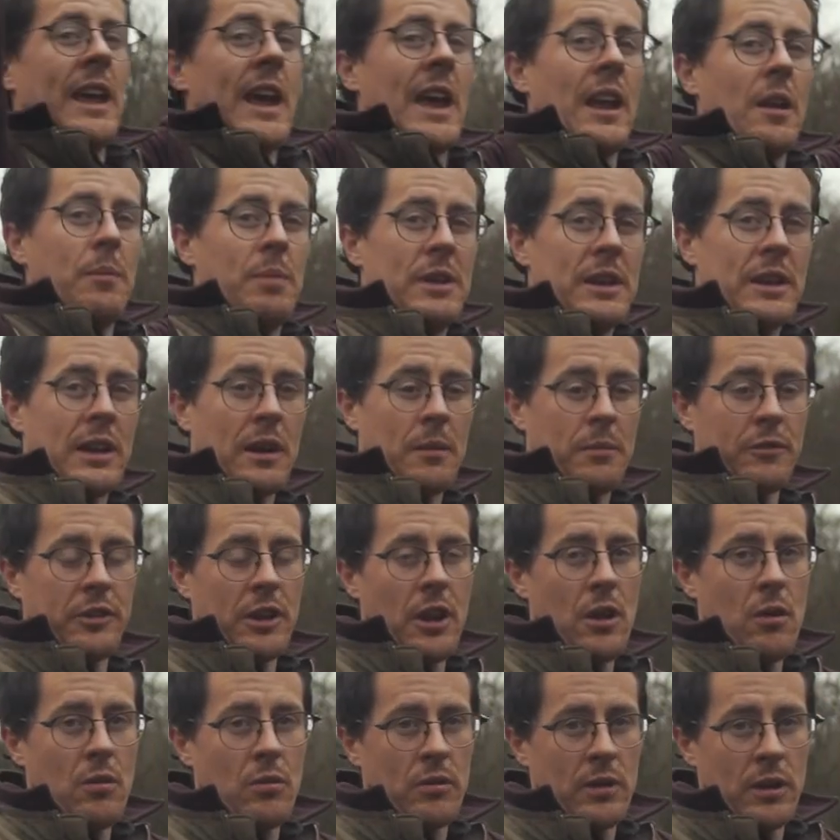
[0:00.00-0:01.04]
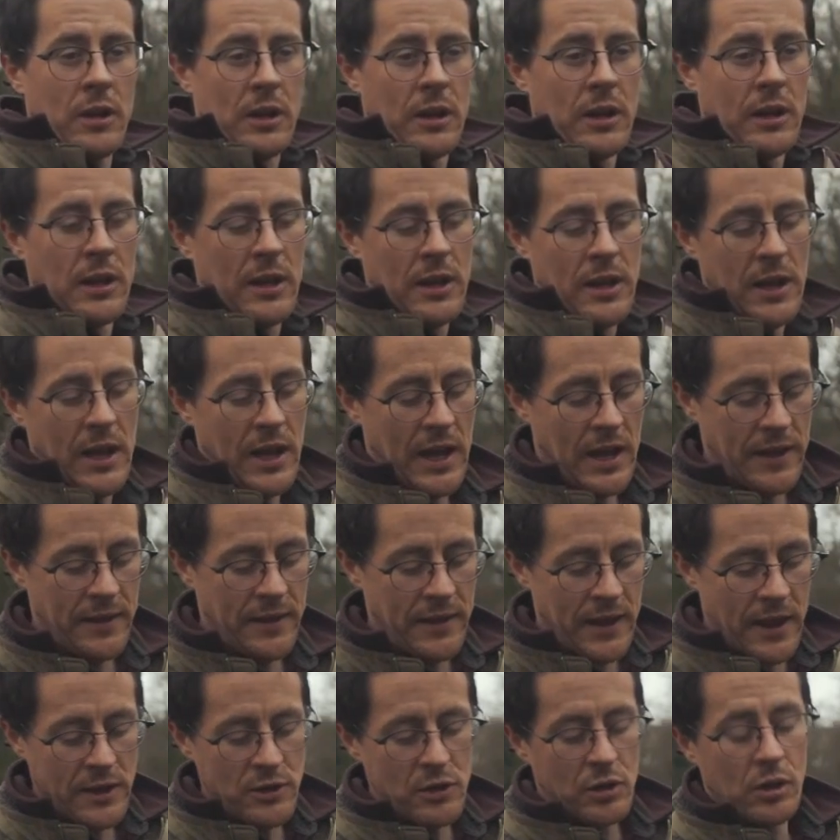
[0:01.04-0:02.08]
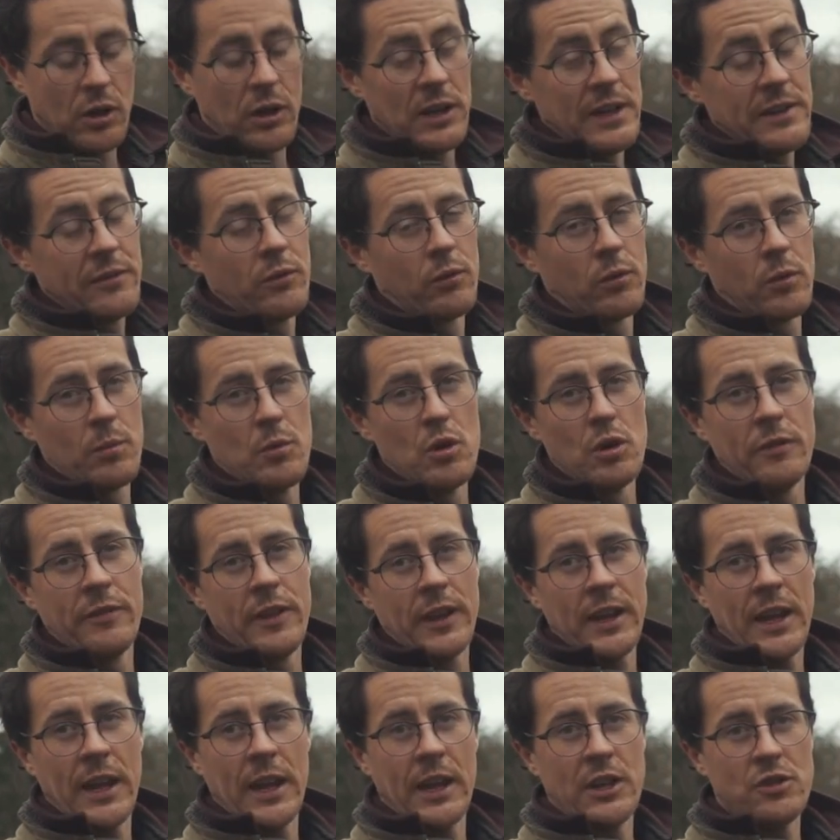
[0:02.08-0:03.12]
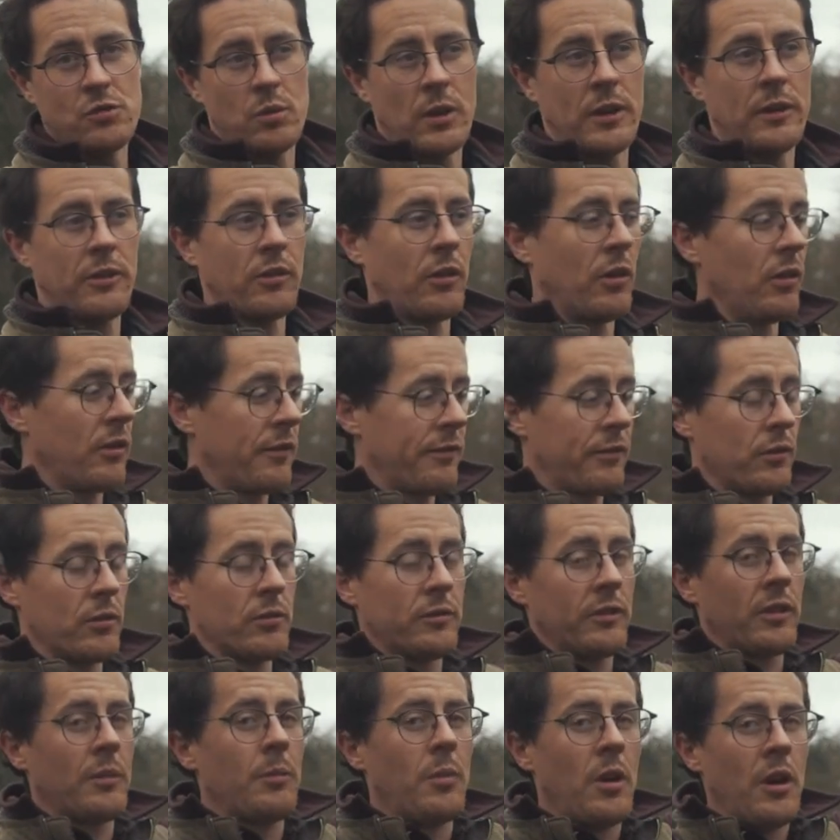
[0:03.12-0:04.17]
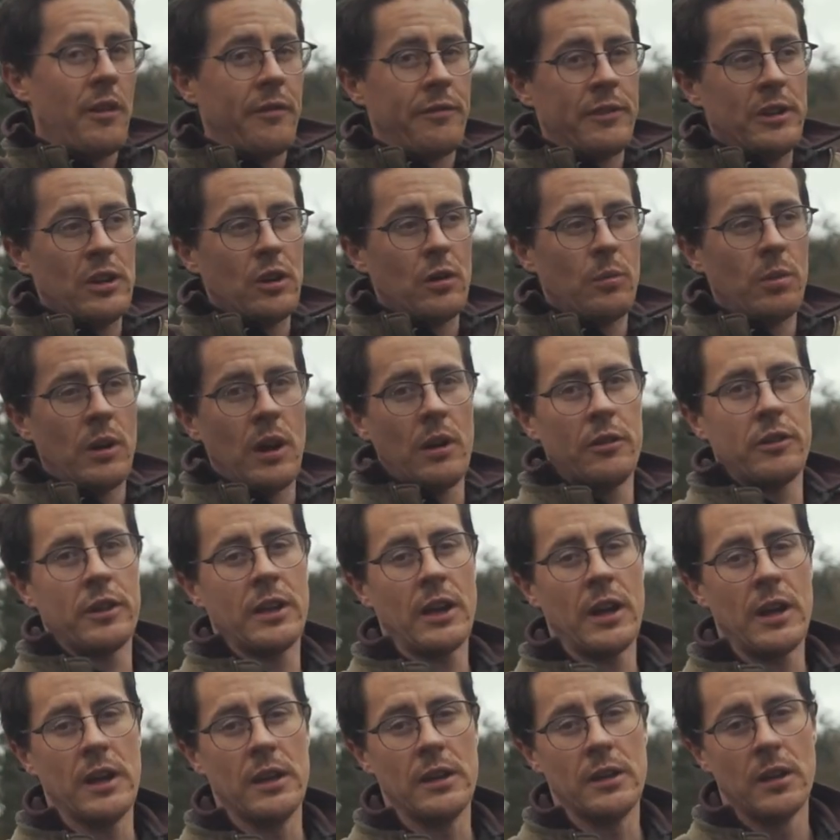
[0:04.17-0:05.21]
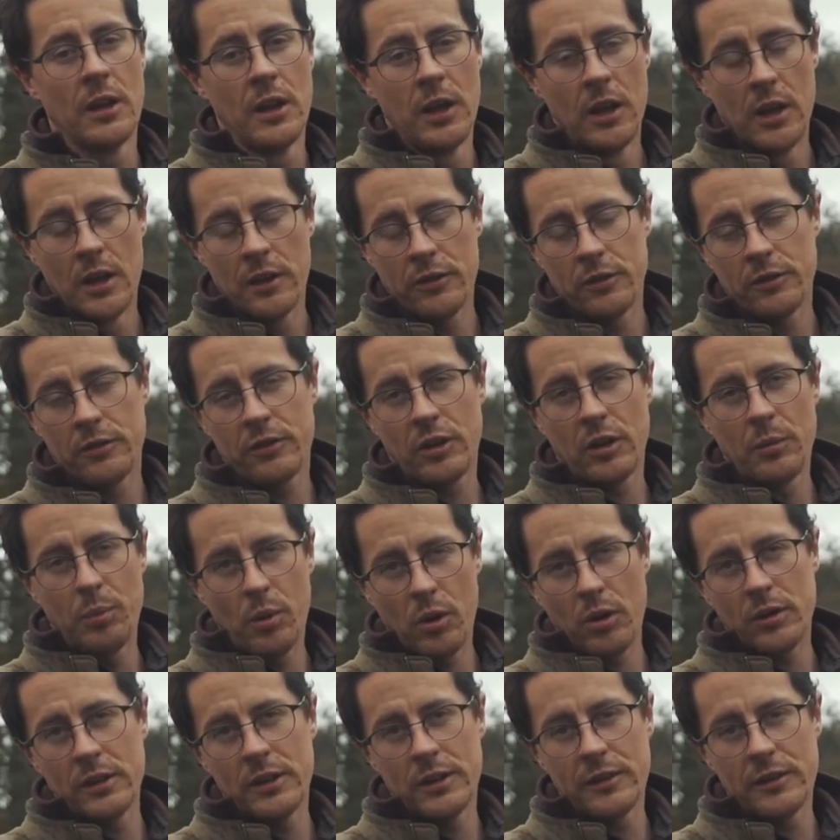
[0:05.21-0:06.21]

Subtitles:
canopy comes out, and then you could even remove the cage once all the fruit's above deer browsing height. So it's an important